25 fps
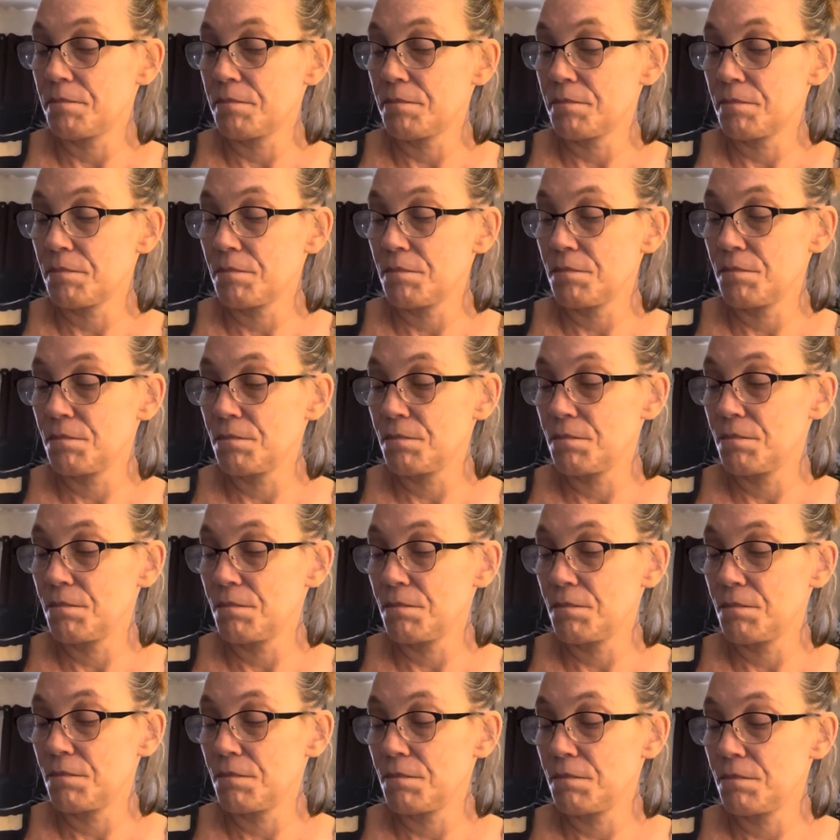
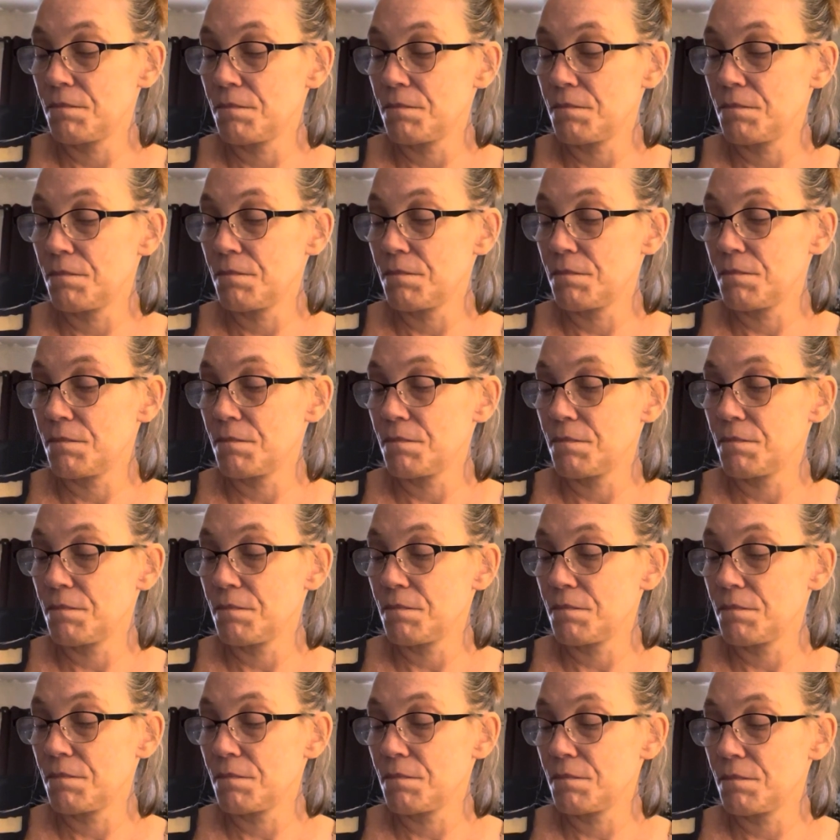
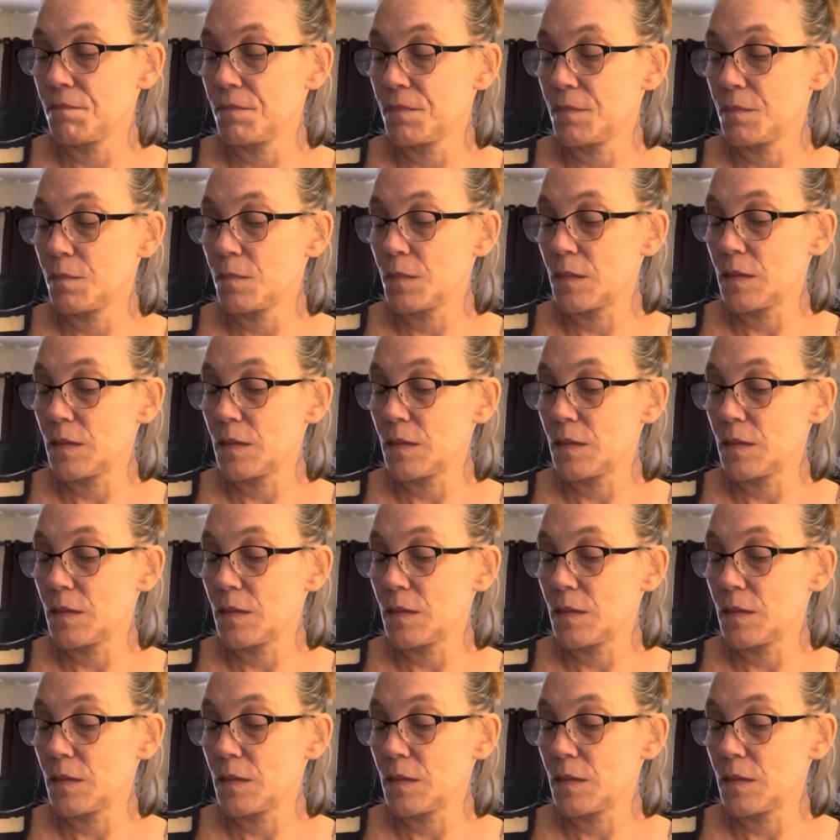No one is speaking in this clip.